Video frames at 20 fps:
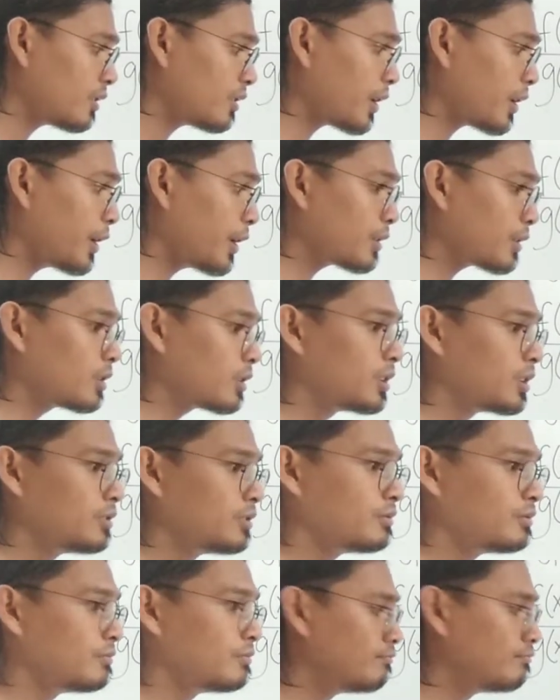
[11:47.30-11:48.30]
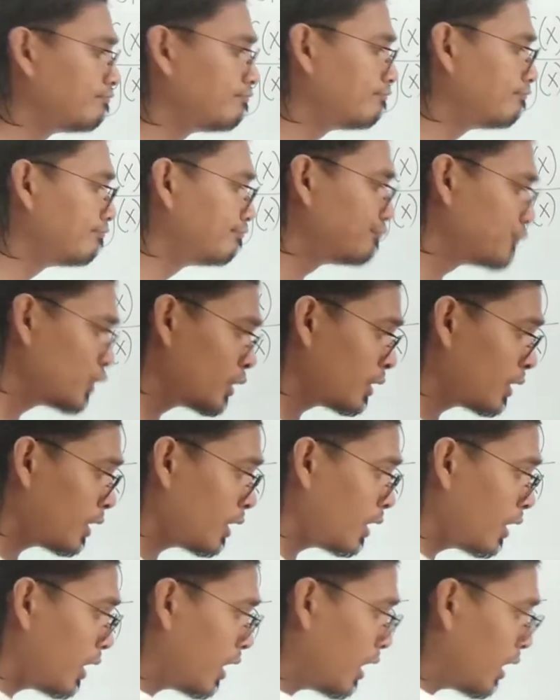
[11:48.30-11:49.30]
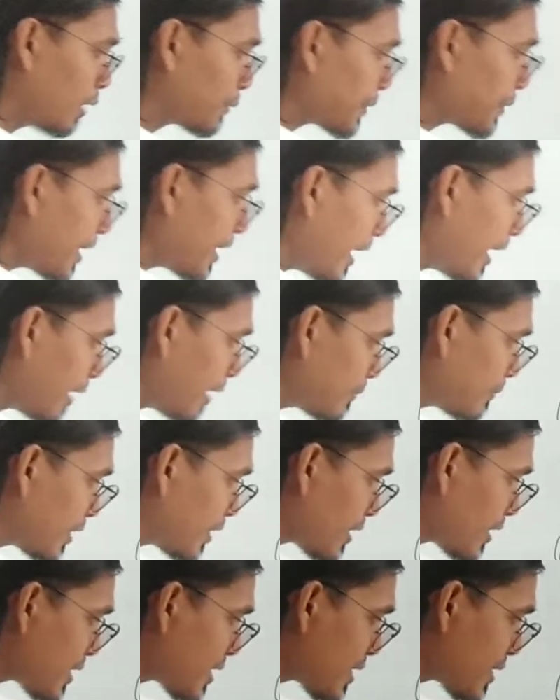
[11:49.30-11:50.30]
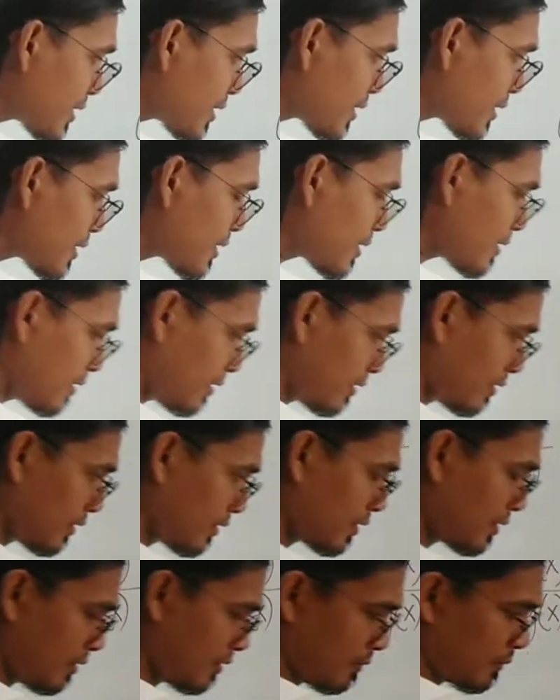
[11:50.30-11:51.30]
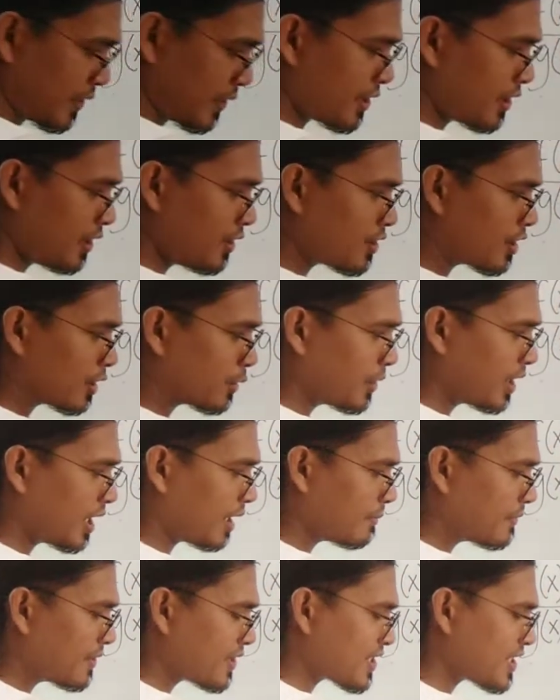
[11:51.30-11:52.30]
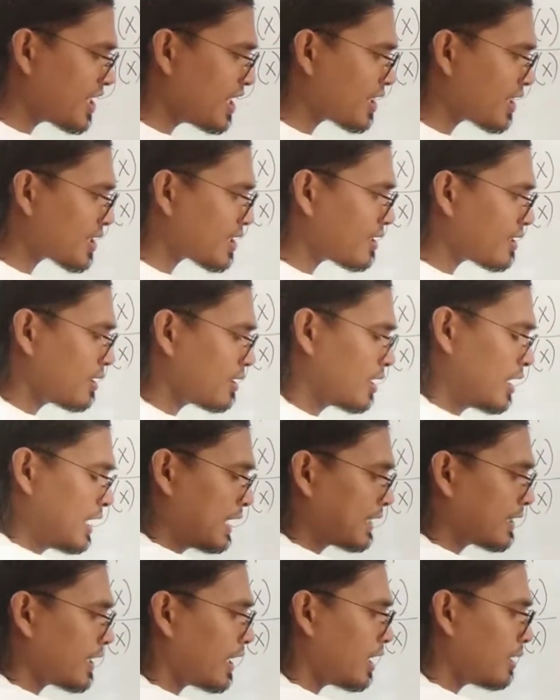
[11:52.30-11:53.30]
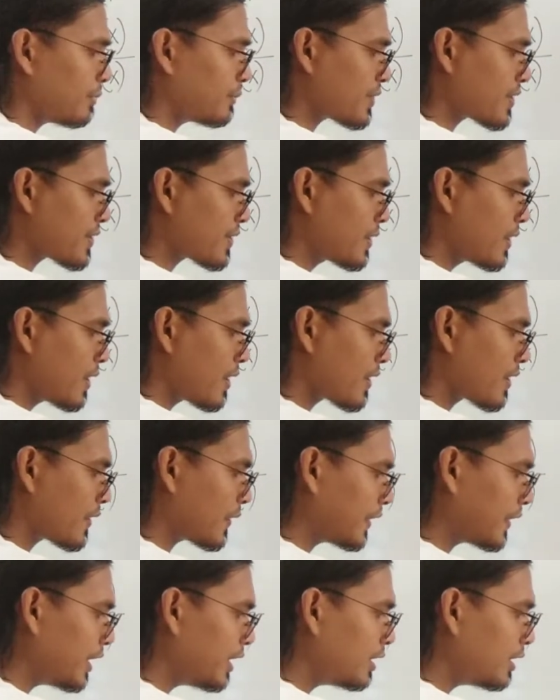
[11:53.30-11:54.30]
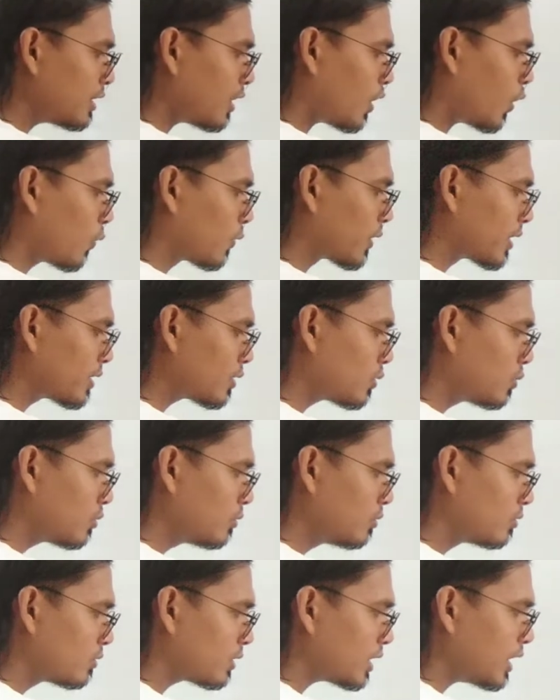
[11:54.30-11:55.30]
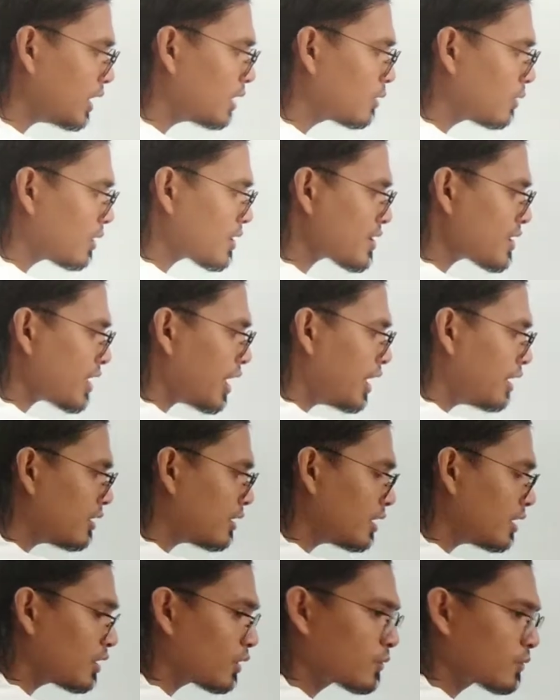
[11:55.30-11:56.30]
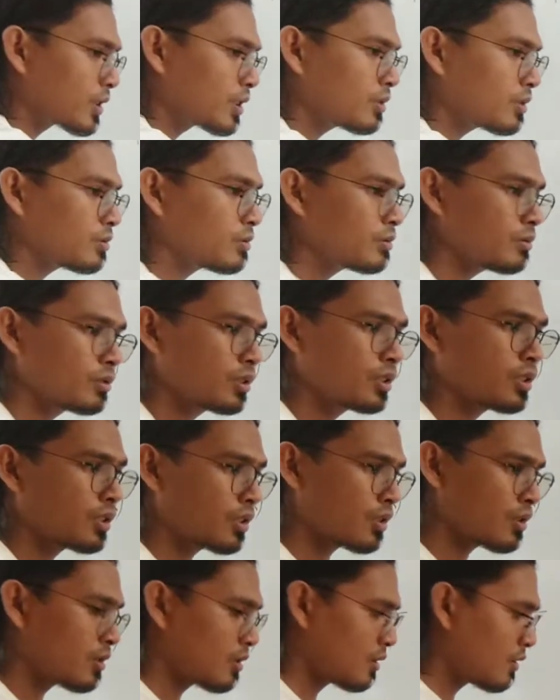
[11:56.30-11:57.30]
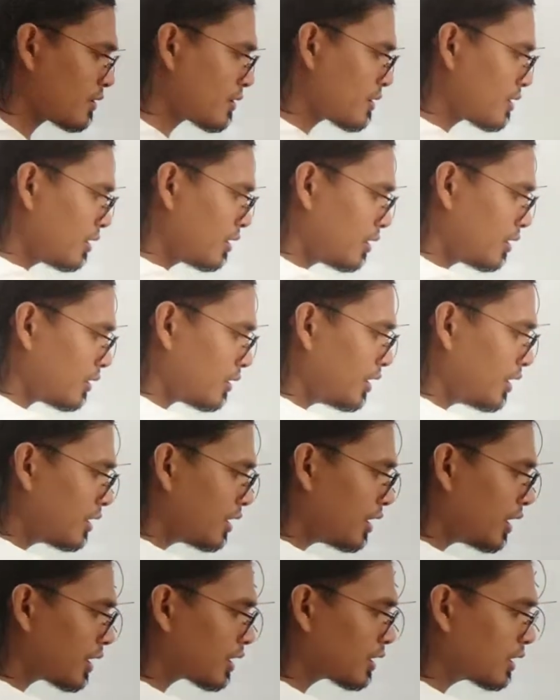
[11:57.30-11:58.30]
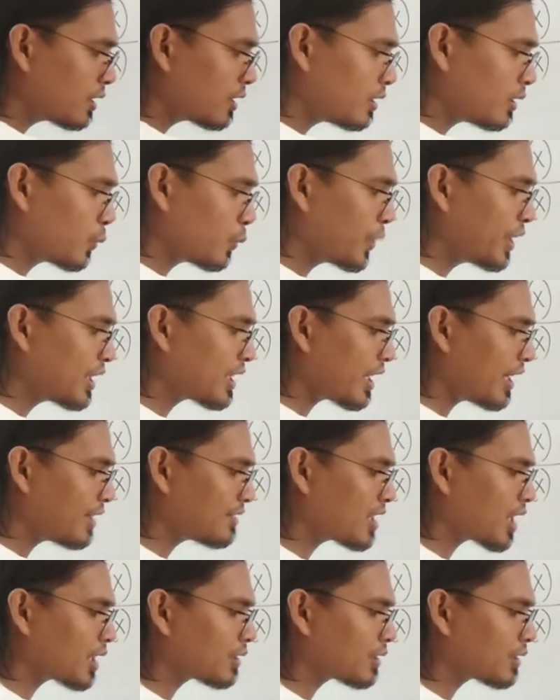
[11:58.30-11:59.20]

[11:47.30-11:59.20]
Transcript: Okay, we have this procedure, we have 6 times 3 over 2 equals 18 over 2. So in here, we can